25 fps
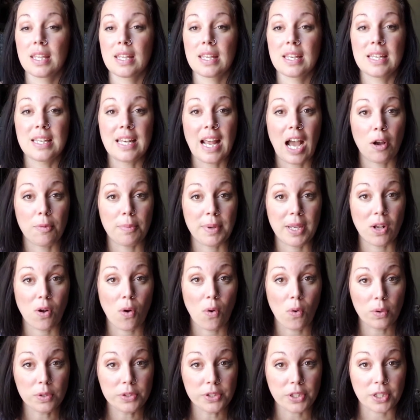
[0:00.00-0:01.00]
Now, being
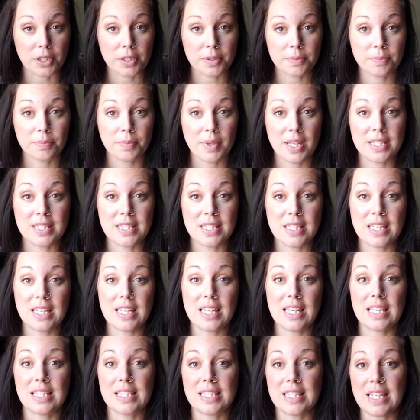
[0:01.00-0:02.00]
older, it's
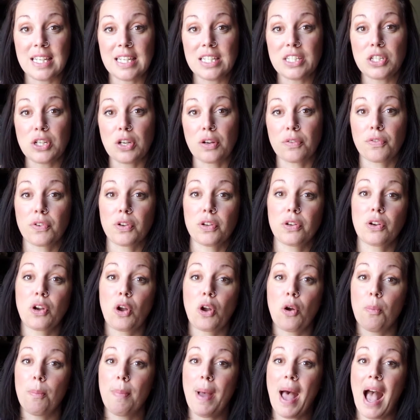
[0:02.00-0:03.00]
easier for you to
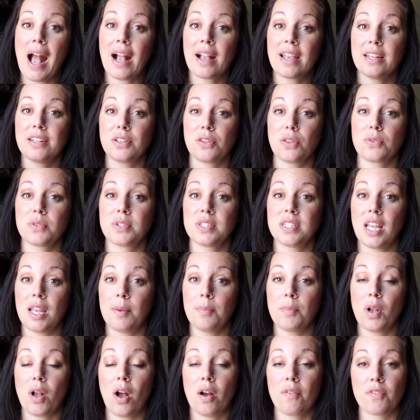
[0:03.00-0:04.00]
go back into those
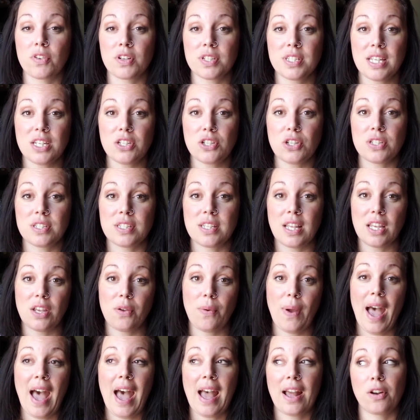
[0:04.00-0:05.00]
same conversations that you
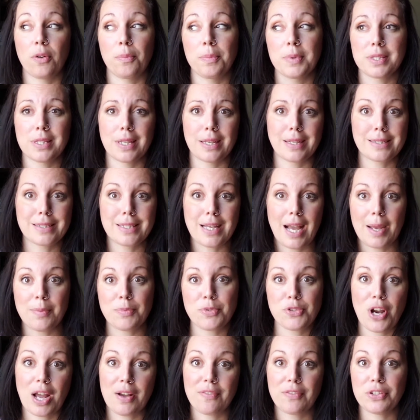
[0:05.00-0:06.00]
had, almost like time
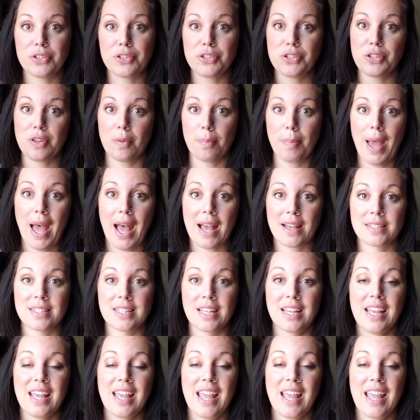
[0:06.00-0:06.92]
travel to the past,